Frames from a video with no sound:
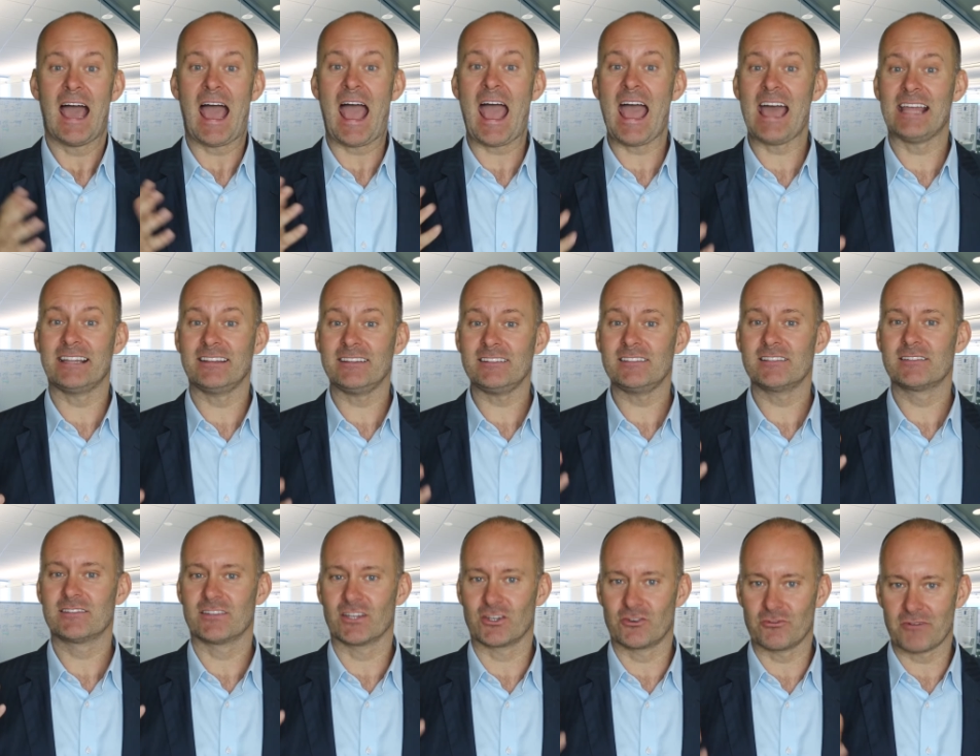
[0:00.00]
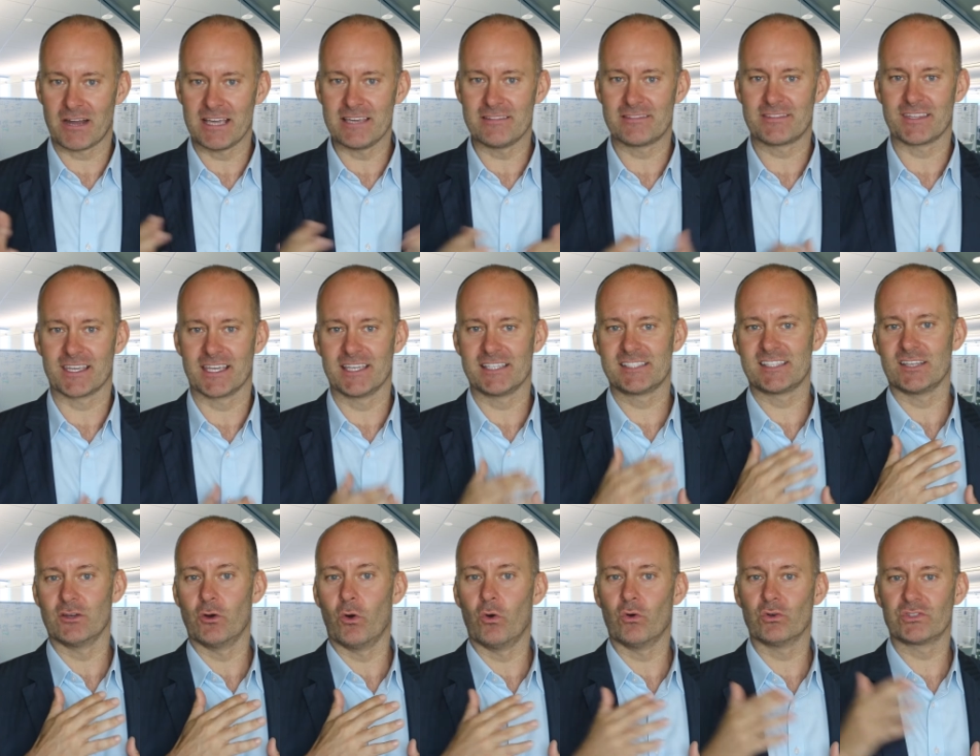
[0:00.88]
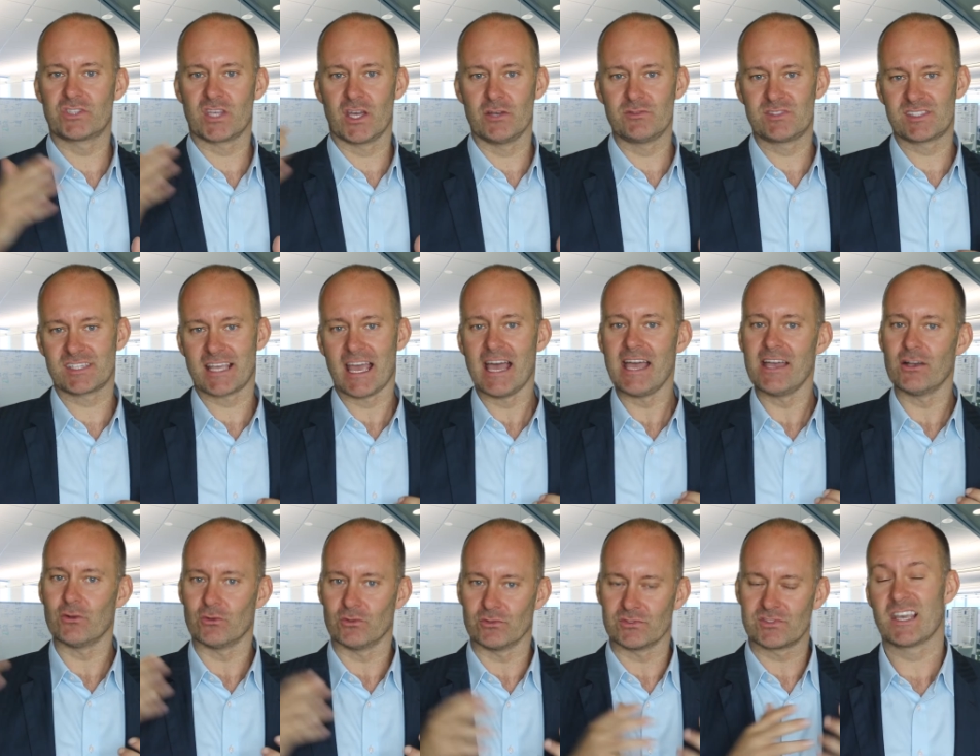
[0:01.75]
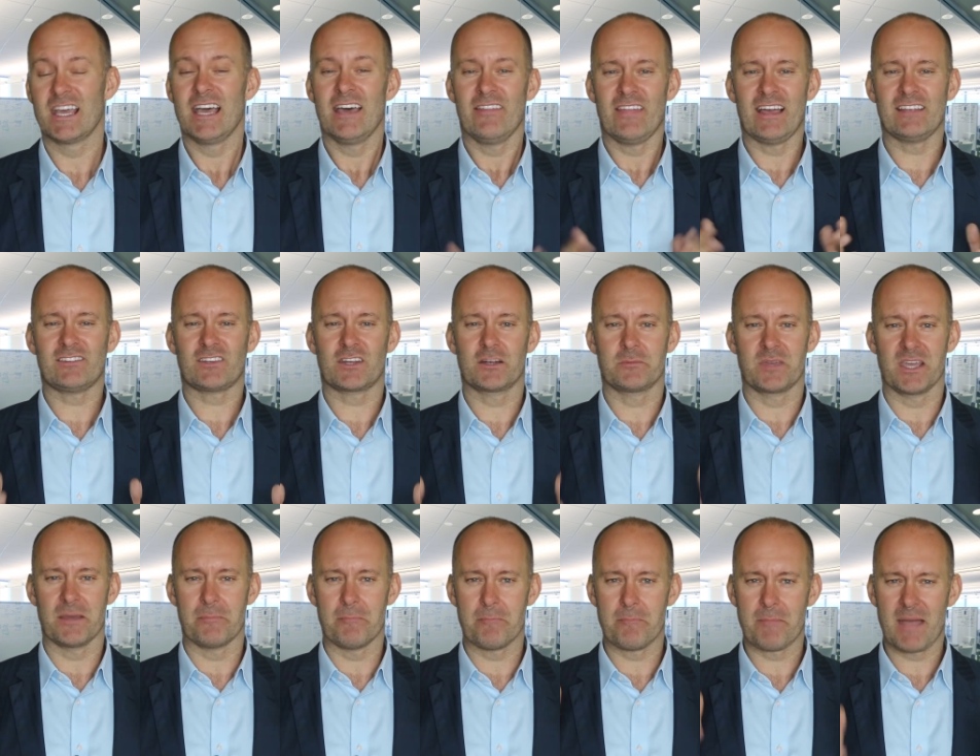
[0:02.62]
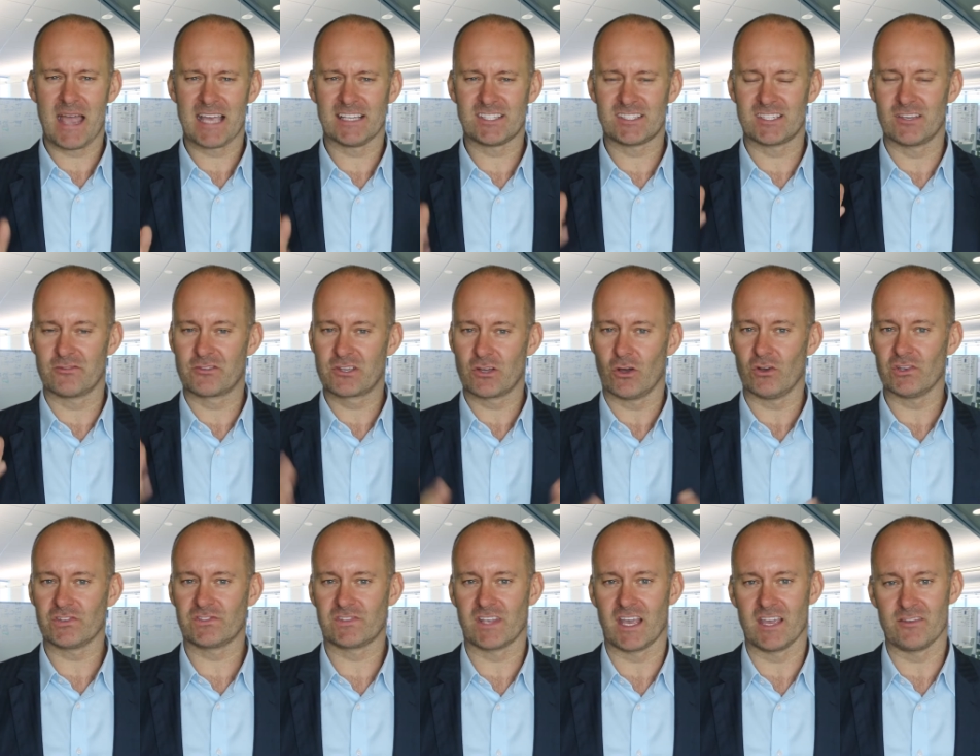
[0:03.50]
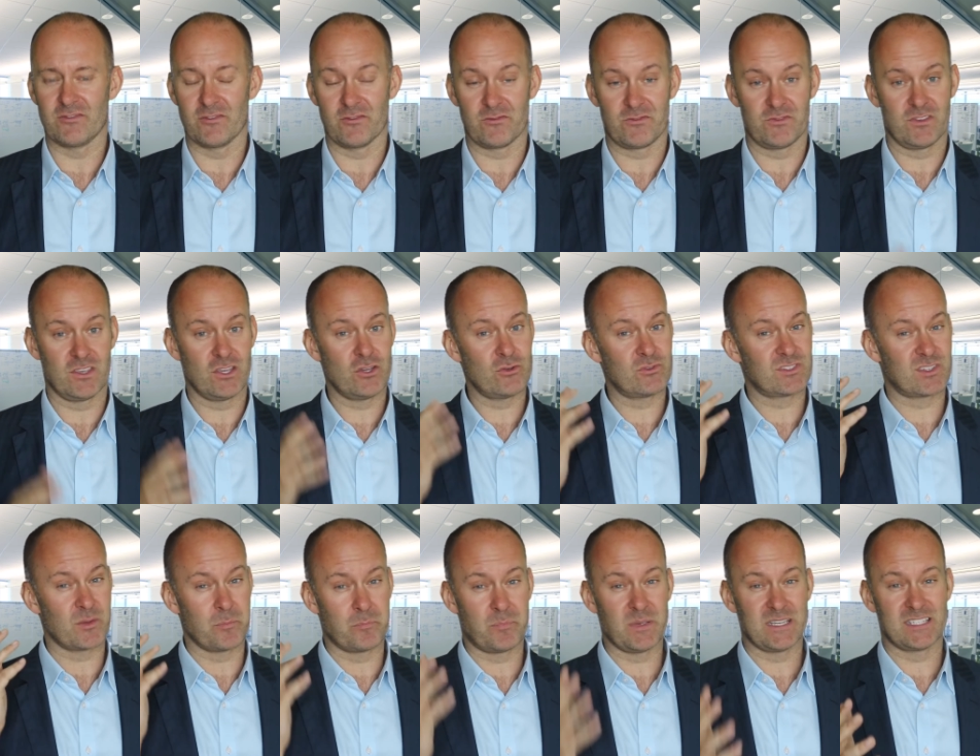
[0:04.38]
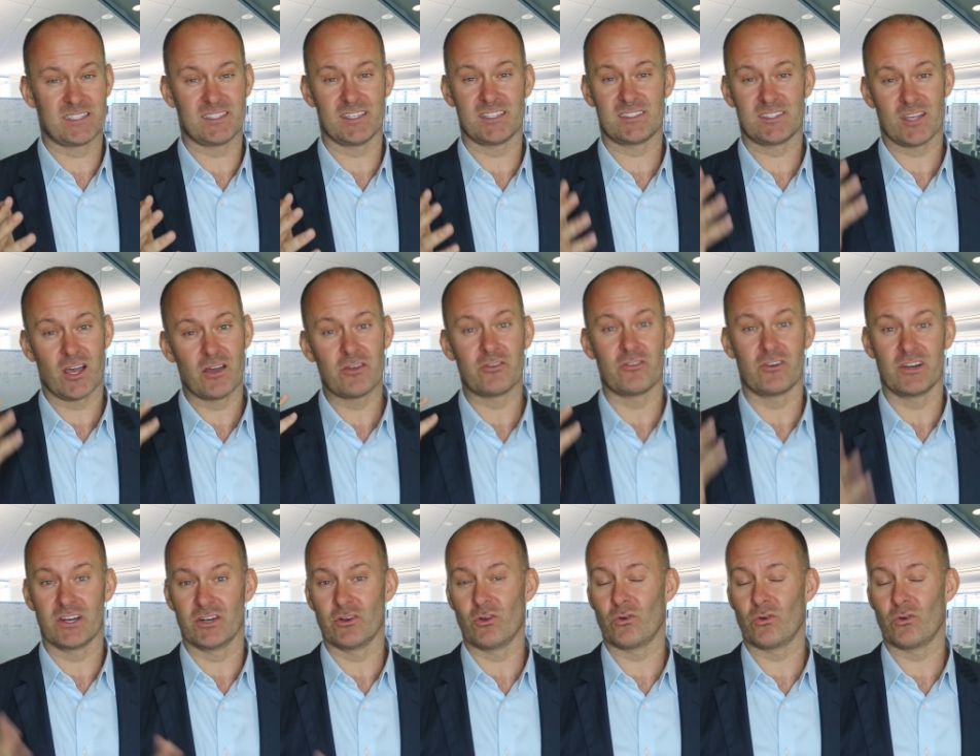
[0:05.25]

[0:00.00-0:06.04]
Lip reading: And the great thing is it auto scales. That's going to be a massive cost saving for you as a business owner in an